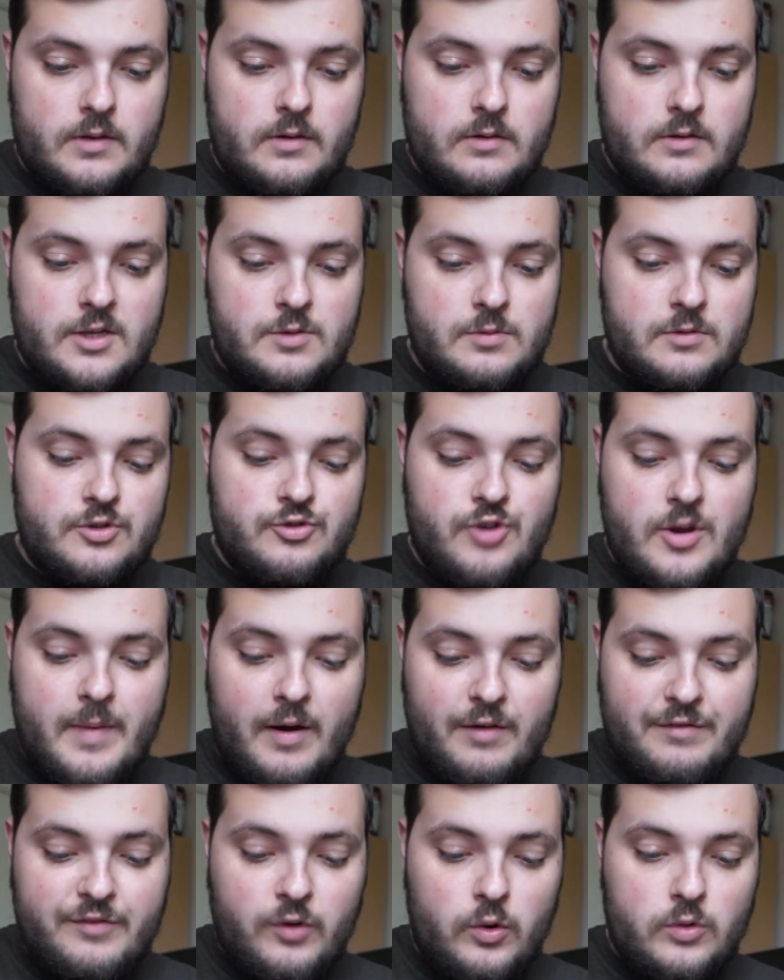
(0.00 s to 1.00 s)
This one's
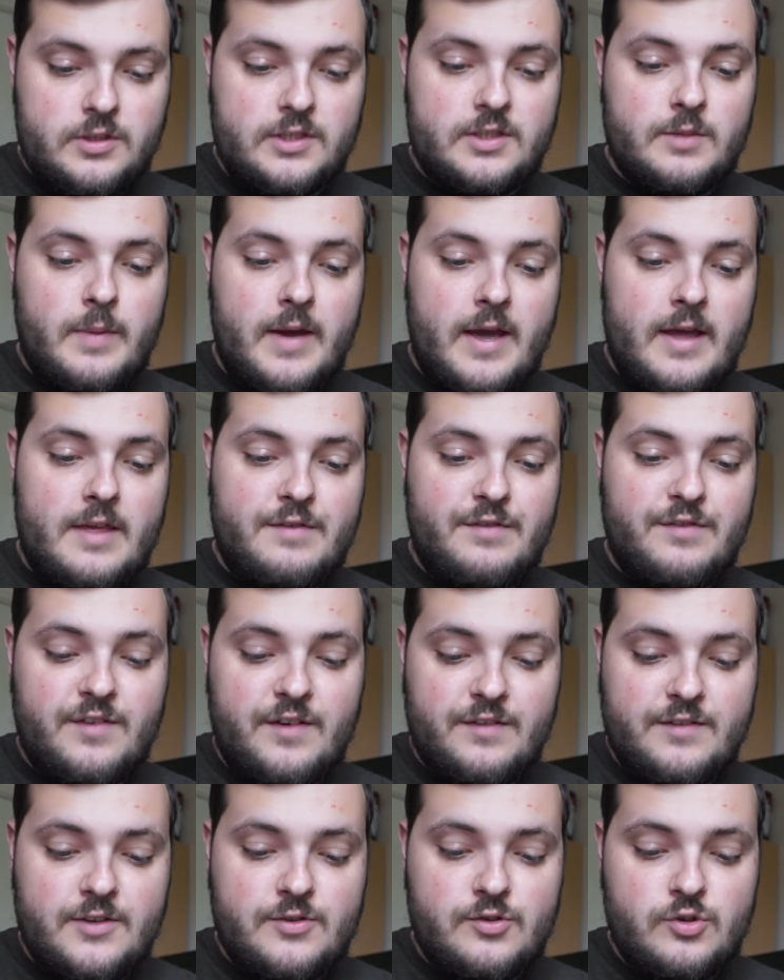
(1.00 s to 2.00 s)
£3.40 to pay the
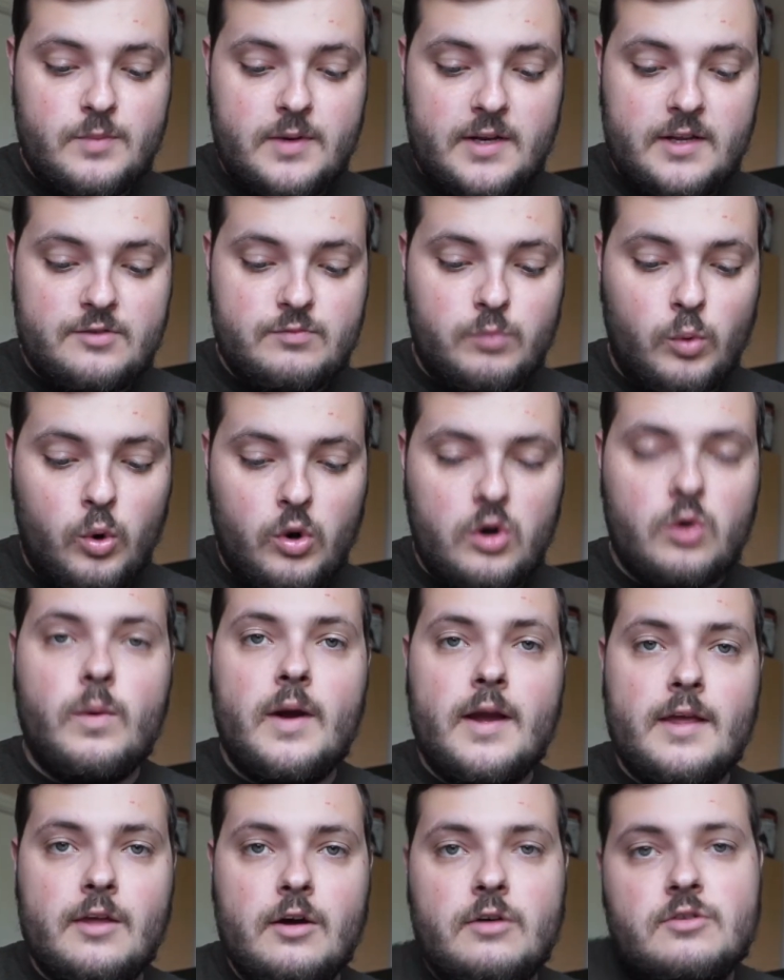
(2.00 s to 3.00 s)
52-minute walk
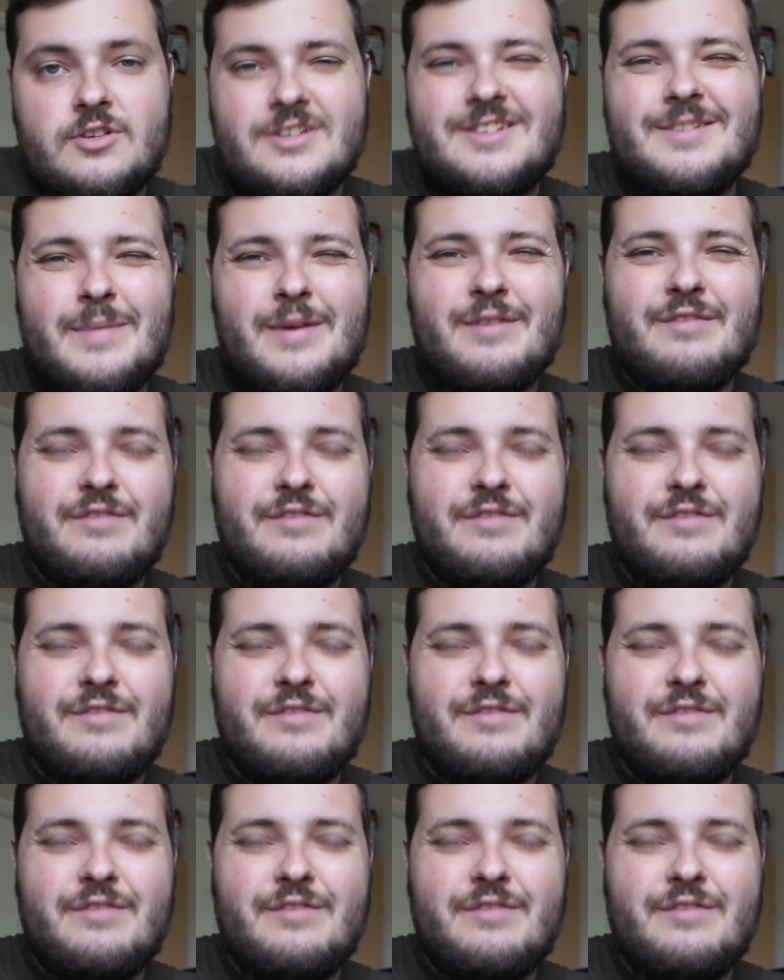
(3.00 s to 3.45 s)
away though, so it's a bit